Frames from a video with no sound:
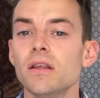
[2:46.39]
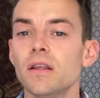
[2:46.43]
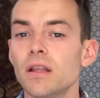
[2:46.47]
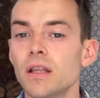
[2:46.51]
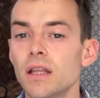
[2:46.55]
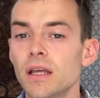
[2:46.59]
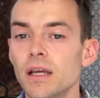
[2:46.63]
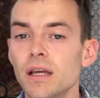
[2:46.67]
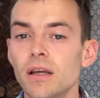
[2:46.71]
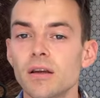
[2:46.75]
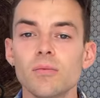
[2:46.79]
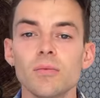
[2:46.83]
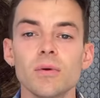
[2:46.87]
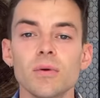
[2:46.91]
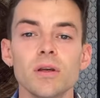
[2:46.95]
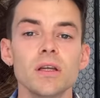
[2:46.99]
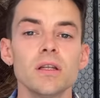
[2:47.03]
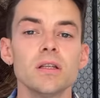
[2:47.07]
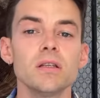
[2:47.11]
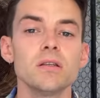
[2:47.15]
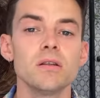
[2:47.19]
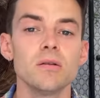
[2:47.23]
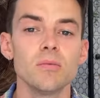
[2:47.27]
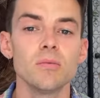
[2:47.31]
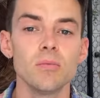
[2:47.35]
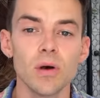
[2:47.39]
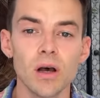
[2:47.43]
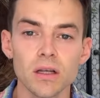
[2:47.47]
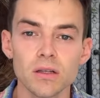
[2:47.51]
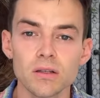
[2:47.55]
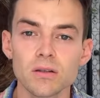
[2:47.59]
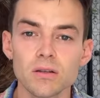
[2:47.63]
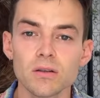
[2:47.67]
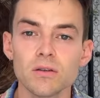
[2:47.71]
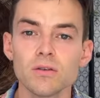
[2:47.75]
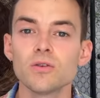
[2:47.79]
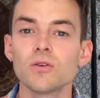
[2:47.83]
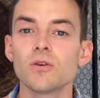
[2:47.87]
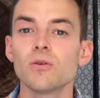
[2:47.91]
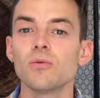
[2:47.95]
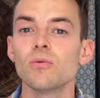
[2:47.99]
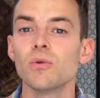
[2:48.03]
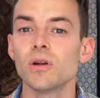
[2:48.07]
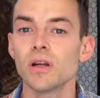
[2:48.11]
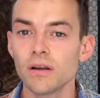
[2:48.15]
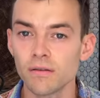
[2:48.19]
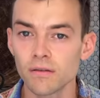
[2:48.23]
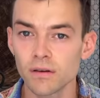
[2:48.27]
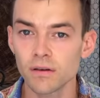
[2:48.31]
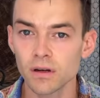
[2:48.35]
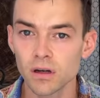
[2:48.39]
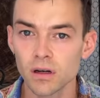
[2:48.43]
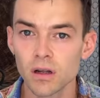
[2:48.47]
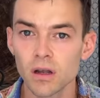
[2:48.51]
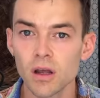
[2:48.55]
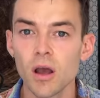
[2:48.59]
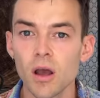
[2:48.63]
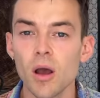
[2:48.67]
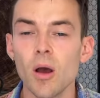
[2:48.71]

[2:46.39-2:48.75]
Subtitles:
the ligaments, the muscles, or whatever.